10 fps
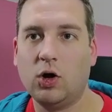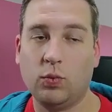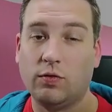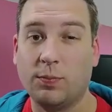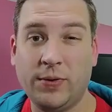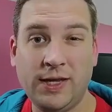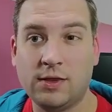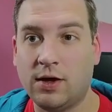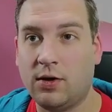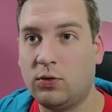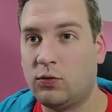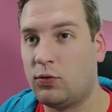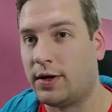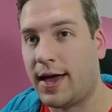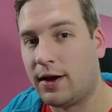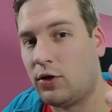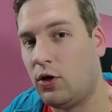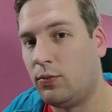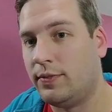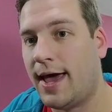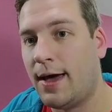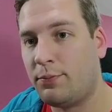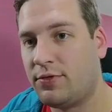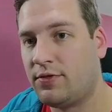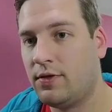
We repeat those for the catacomb depths.